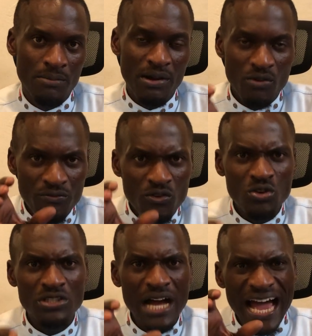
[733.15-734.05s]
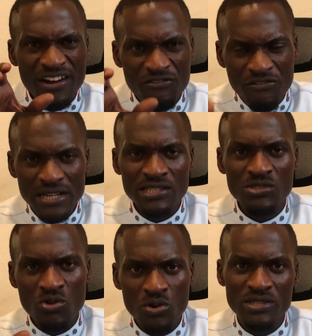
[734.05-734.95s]
But we've got
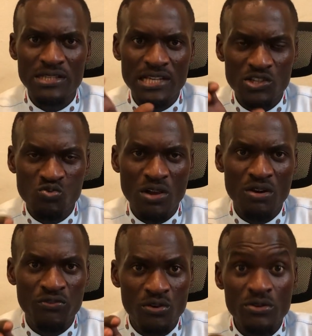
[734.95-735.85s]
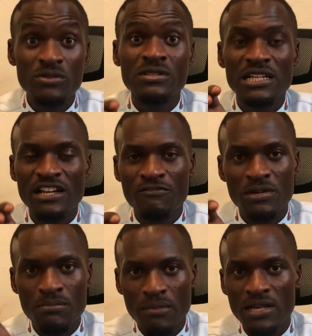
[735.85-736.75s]
advanced courses as well for those that have
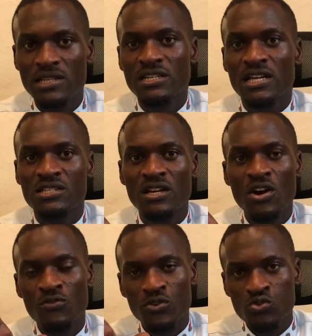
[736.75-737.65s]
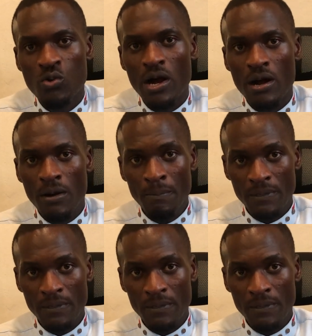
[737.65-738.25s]
been managers for tour